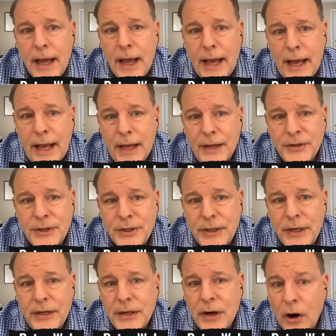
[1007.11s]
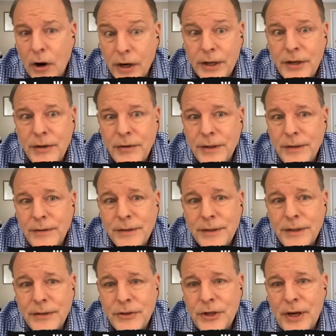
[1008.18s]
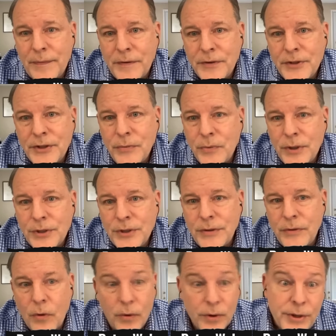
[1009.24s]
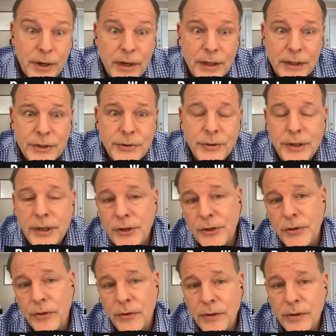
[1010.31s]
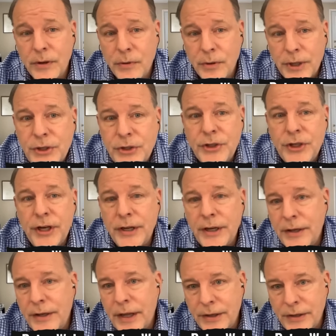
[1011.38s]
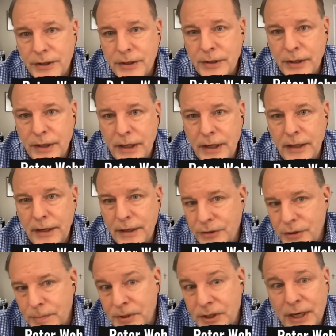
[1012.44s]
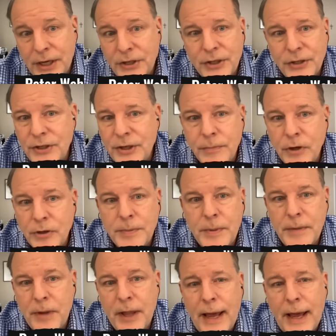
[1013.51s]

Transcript: Yeah. And it argued that, that Jefferson was an Orthodox traditional Christian and that the interpretations that most people